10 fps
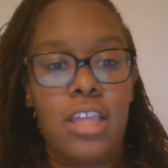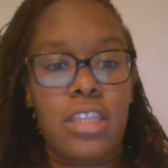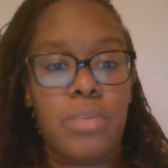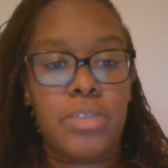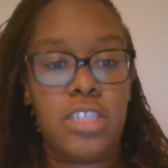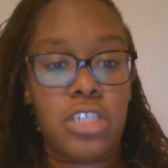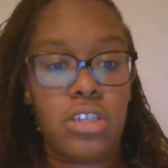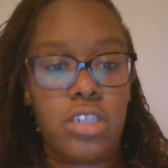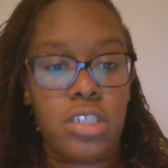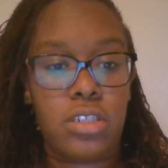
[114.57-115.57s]
The
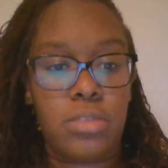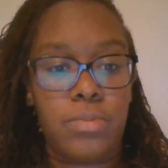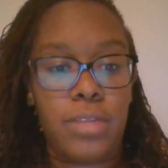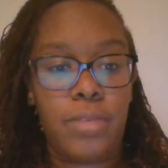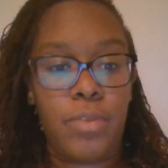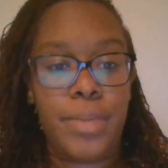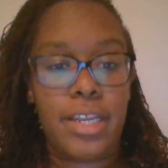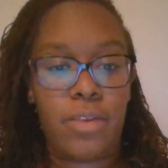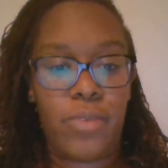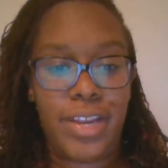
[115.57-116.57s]
procedure will be
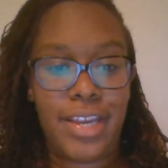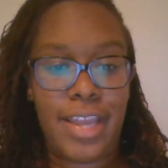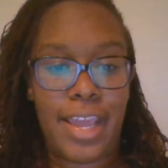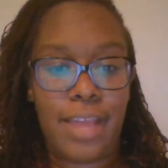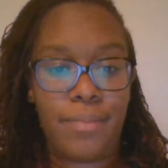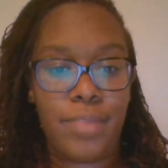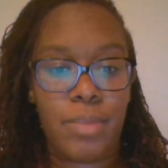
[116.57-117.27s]
done in one day.